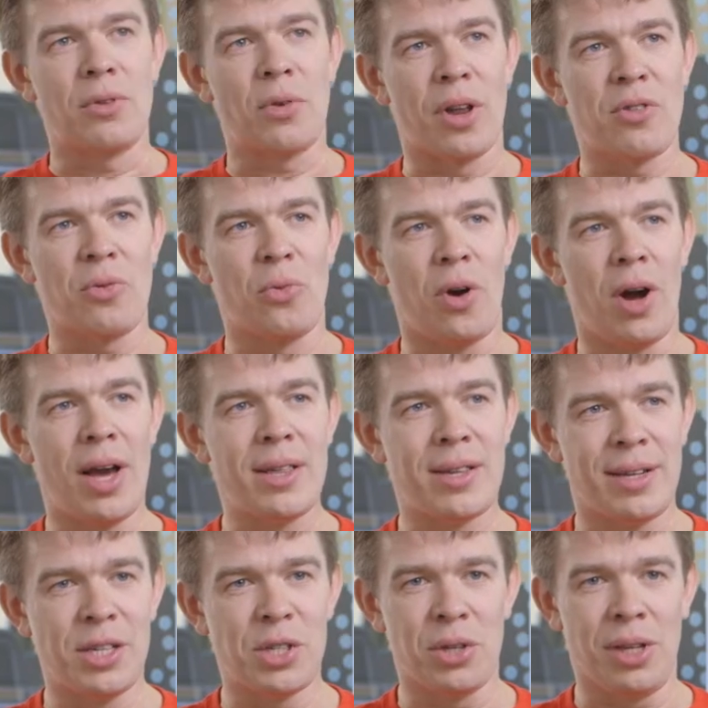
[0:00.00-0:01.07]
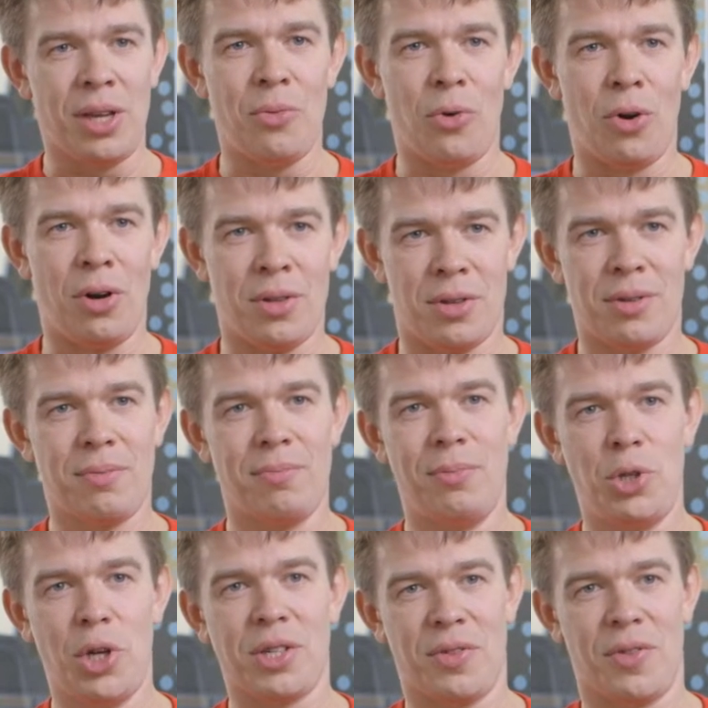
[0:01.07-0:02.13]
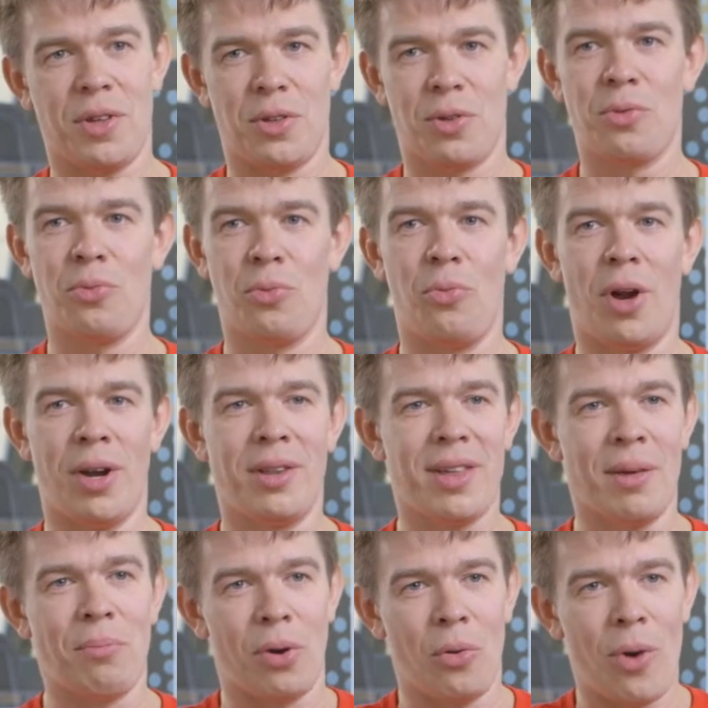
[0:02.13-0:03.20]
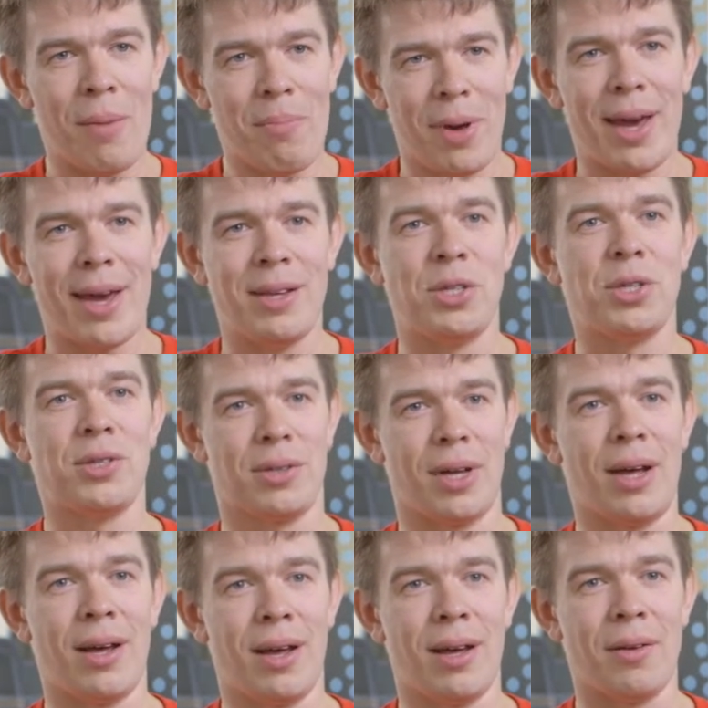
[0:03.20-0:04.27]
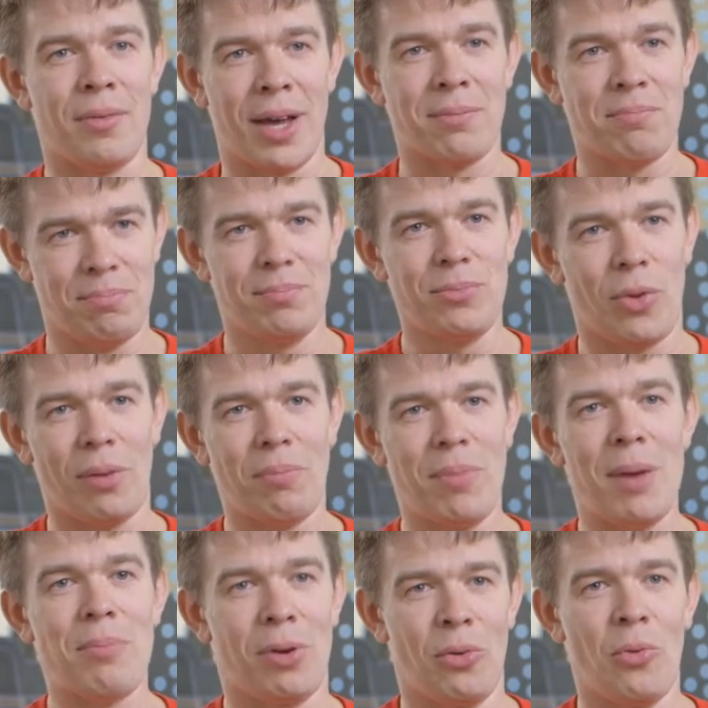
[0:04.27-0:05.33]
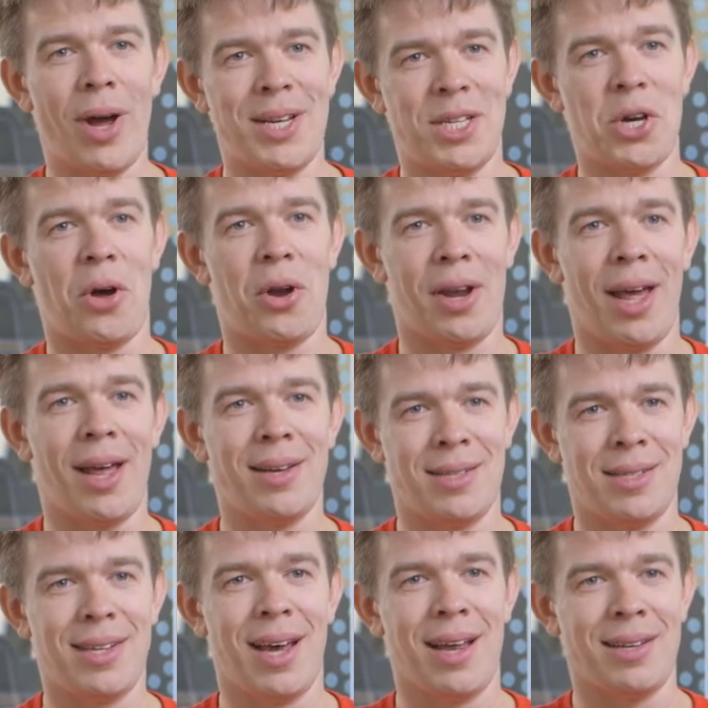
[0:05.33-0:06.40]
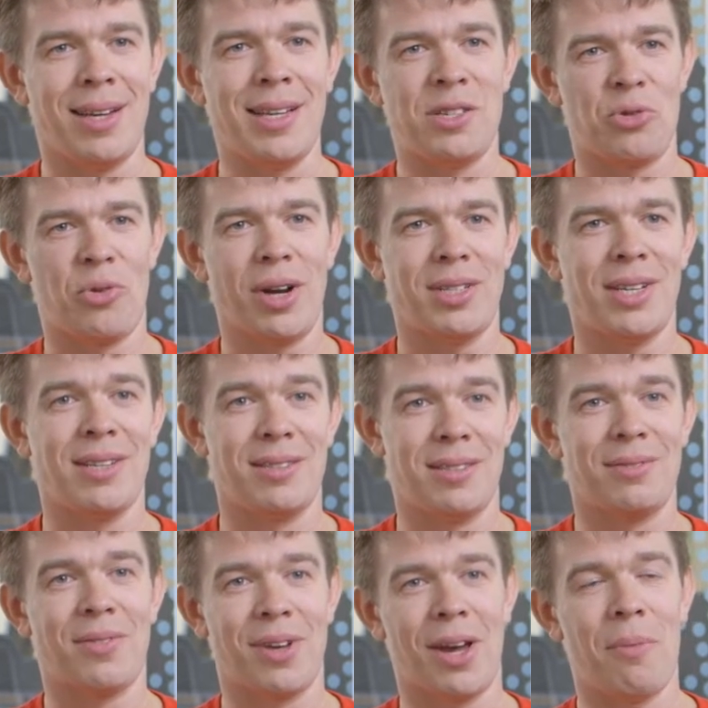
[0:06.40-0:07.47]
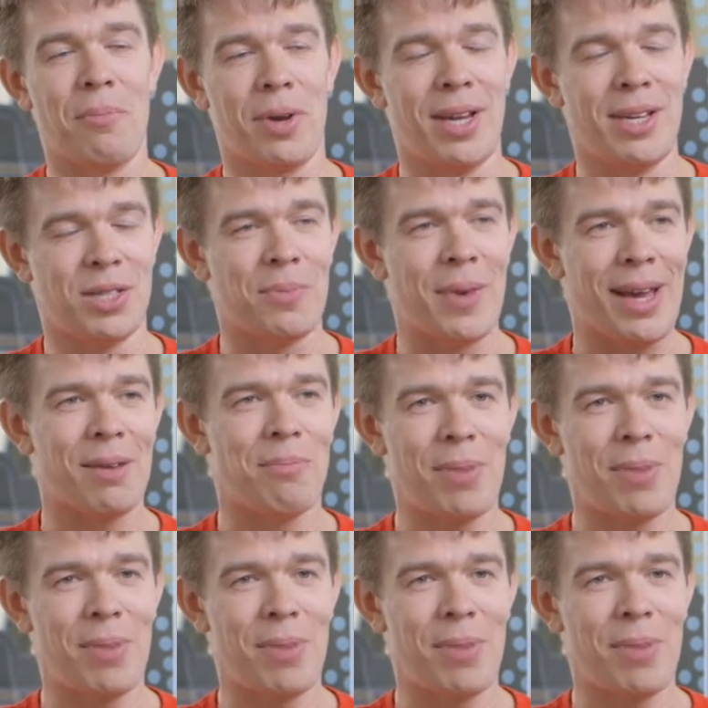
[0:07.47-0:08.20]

TransferWise initially was just this one simple web page that people went on and instructed the company to make a